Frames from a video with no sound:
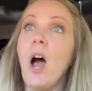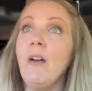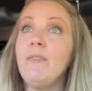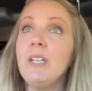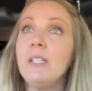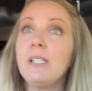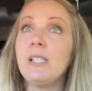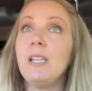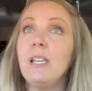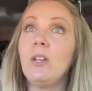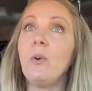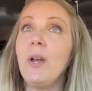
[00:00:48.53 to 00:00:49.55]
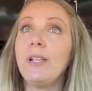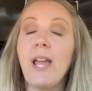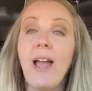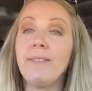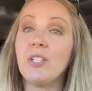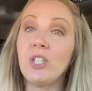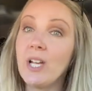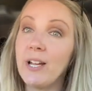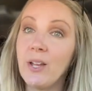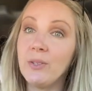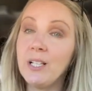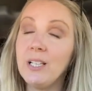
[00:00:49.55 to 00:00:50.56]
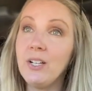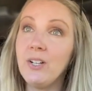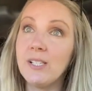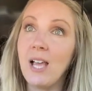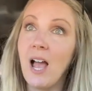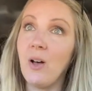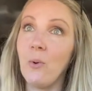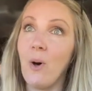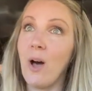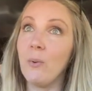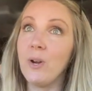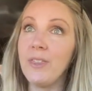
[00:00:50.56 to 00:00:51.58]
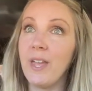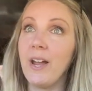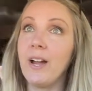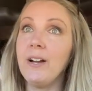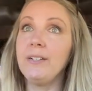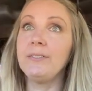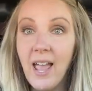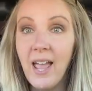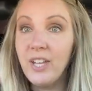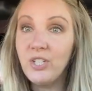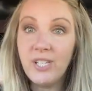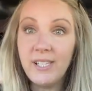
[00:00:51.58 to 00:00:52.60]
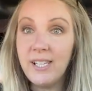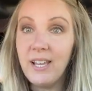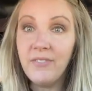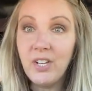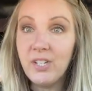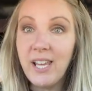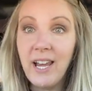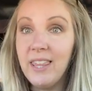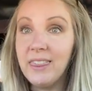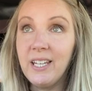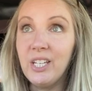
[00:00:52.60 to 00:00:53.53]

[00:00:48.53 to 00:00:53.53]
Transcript: obviously going to have to check out the clearance aisle while we're there and just see if there's anything